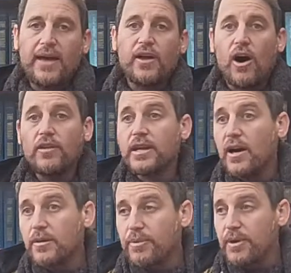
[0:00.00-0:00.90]
all the
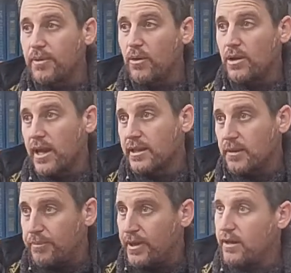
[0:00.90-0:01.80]
other people were like the
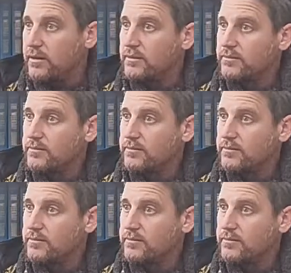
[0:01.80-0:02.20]
peel.